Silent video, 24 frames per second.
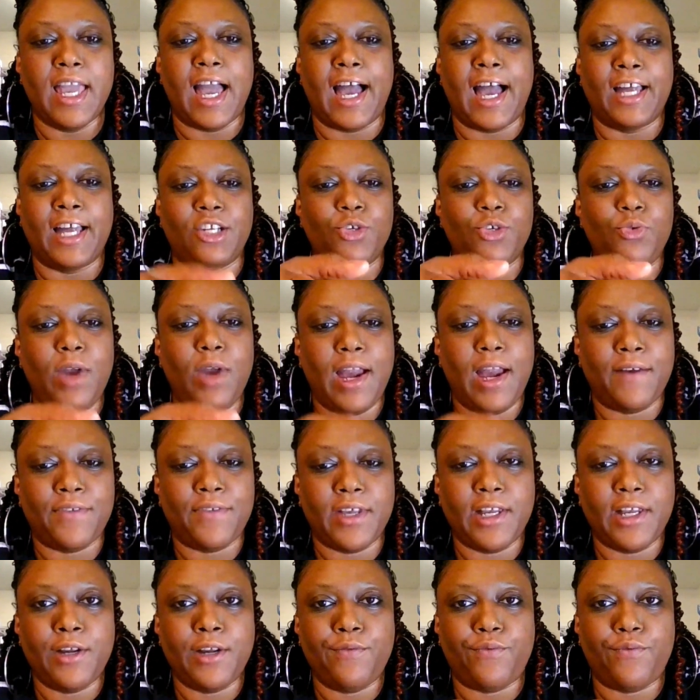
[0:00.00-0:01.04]
I do have the
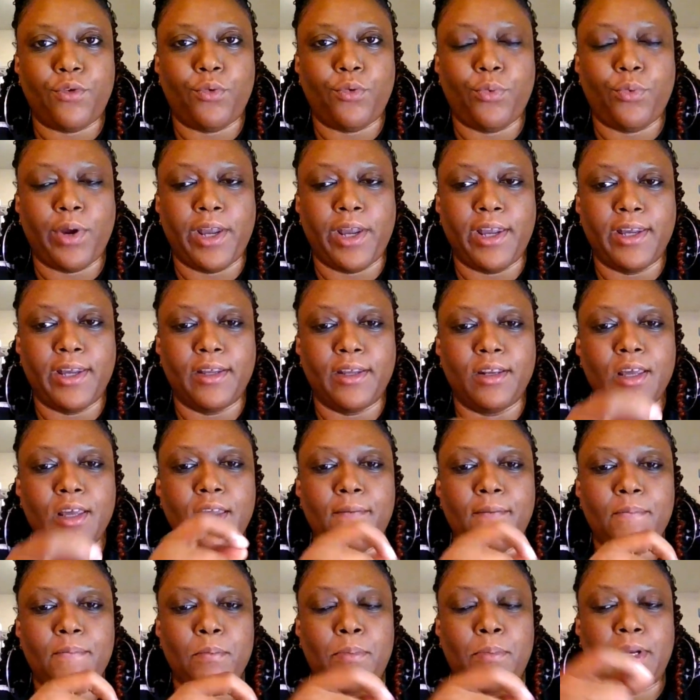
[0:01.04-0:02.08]
infrared,
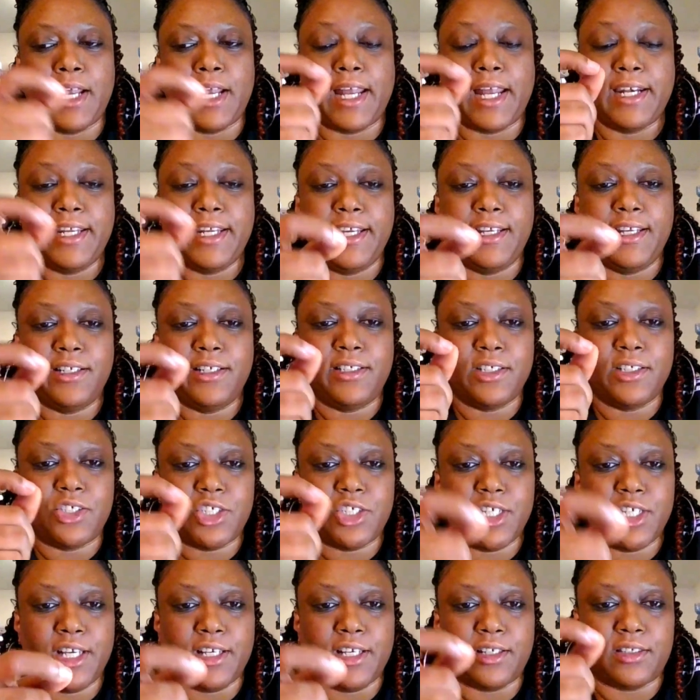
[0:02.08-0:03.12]
but I need to
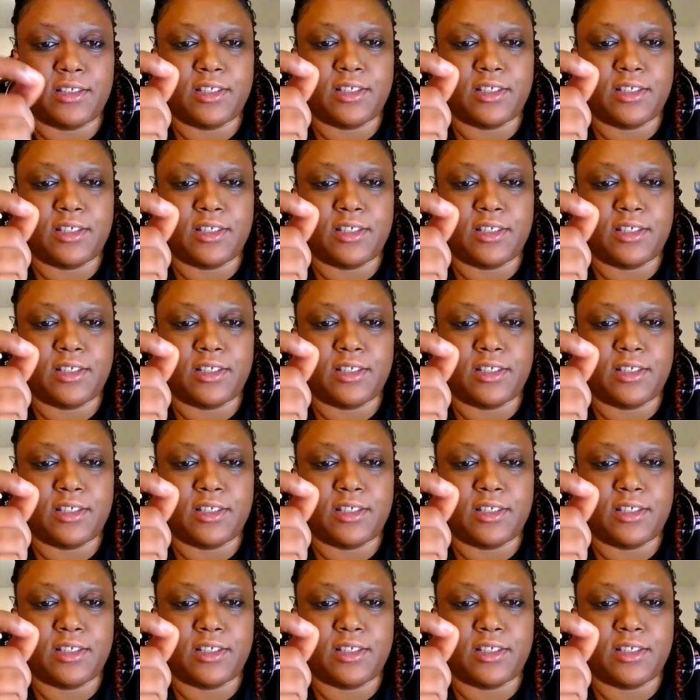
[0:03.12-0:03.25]
check